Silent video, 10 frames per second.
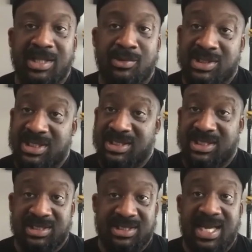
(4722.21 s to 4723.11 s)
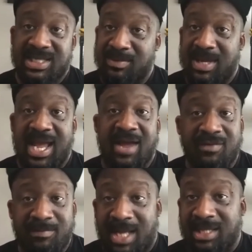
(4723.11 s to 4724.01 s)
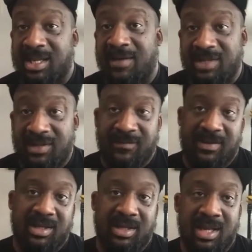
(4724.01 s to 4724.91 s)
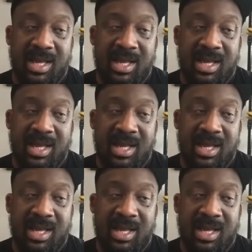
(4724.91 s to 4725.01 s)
It was a success, man. Everybody loved the event.